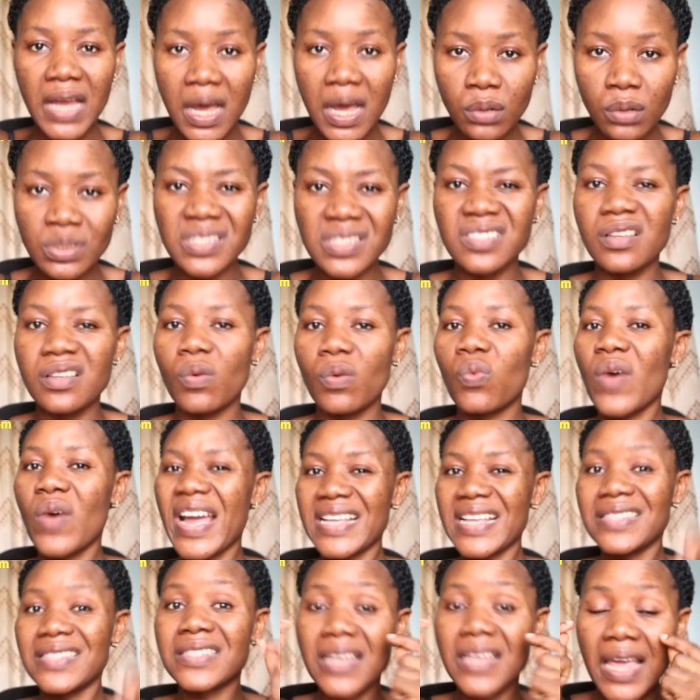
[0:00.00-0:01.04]
out the
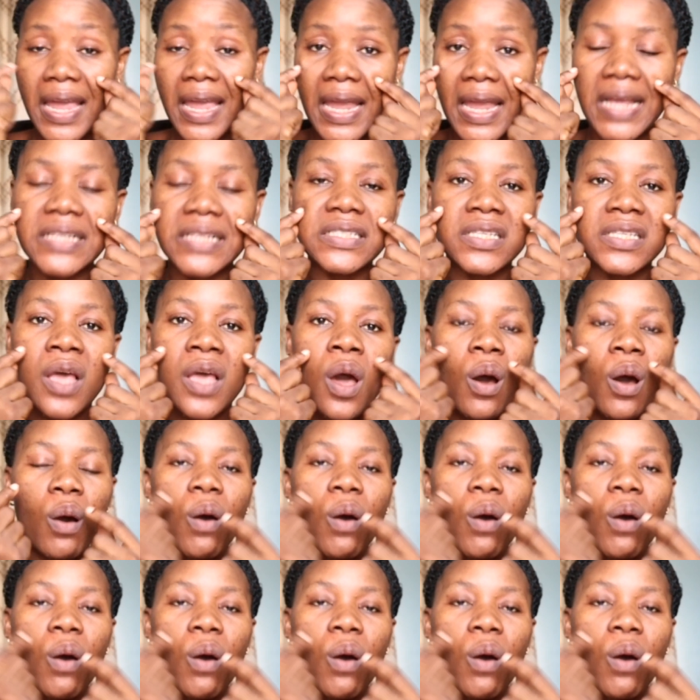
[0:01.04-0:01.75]
whiteheads